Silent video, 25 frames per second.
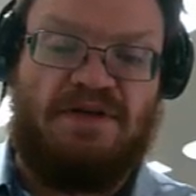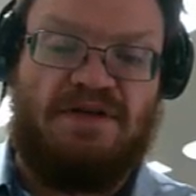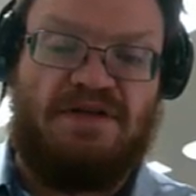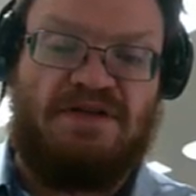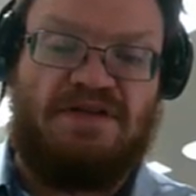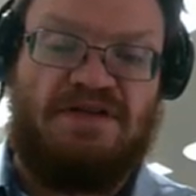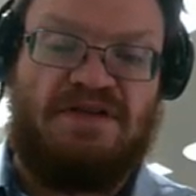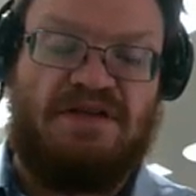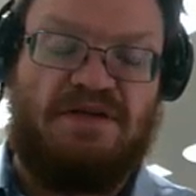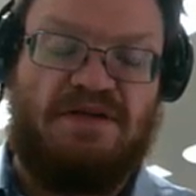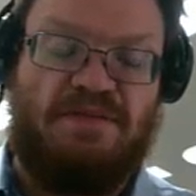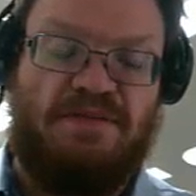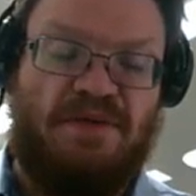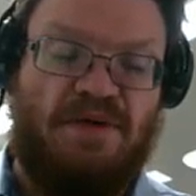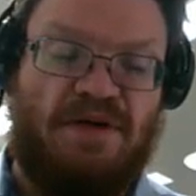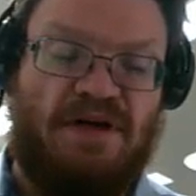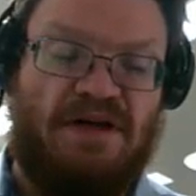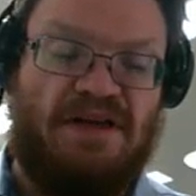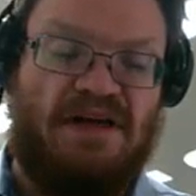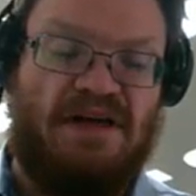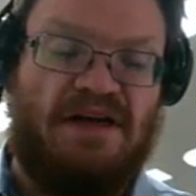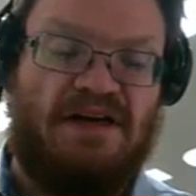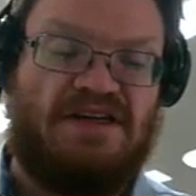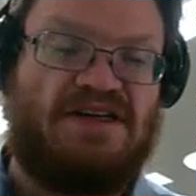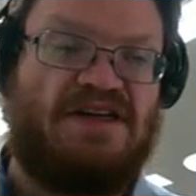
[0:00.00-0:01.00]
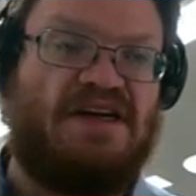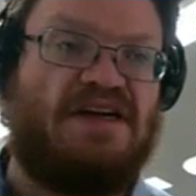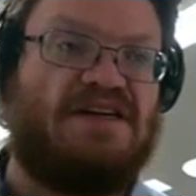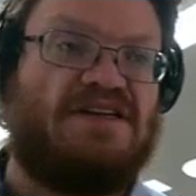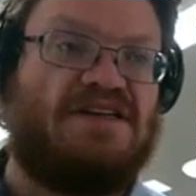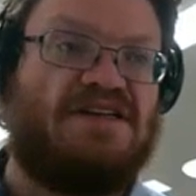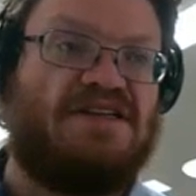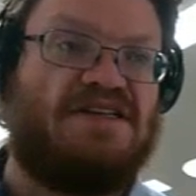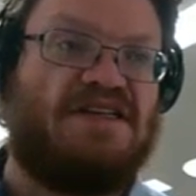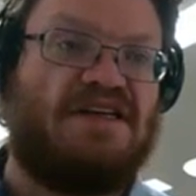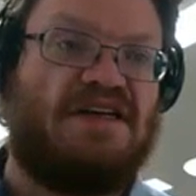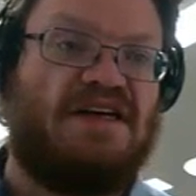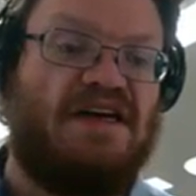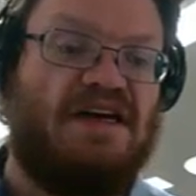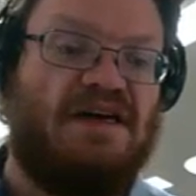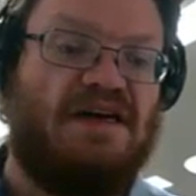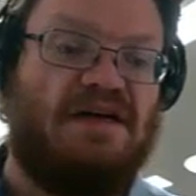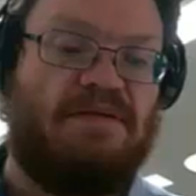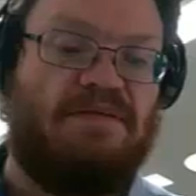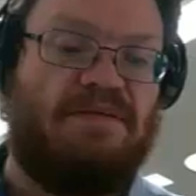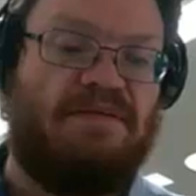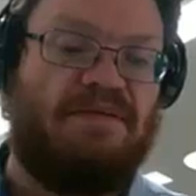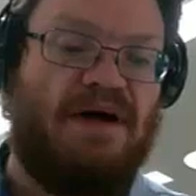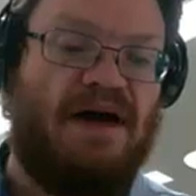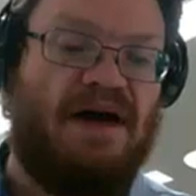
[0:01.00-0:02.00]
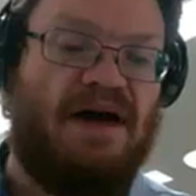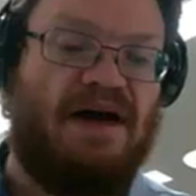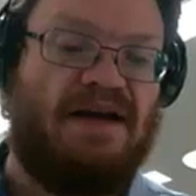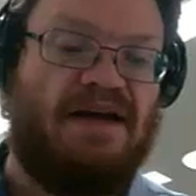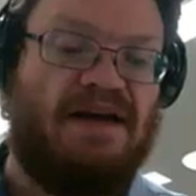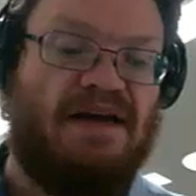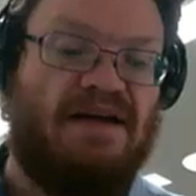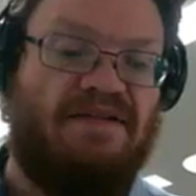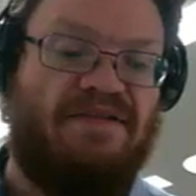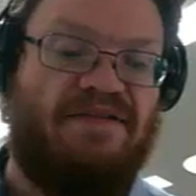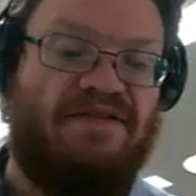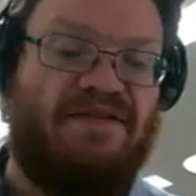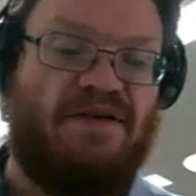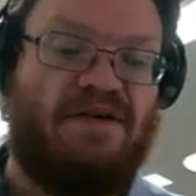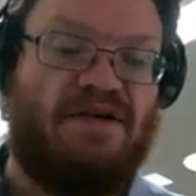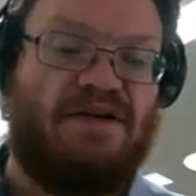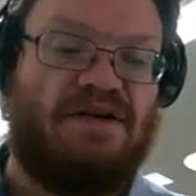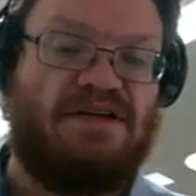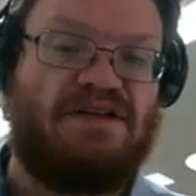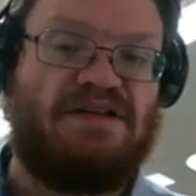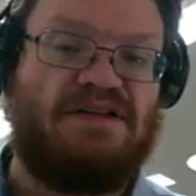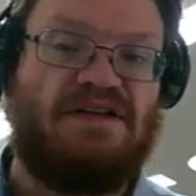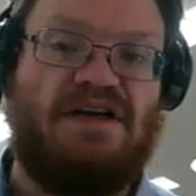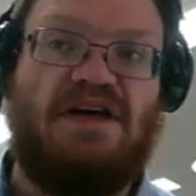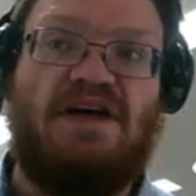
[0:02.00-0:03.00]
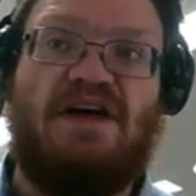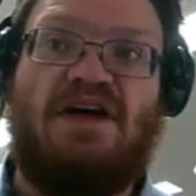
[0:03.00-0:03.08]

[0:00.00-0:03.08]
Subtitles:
symbol, and that changes the keypad here for us.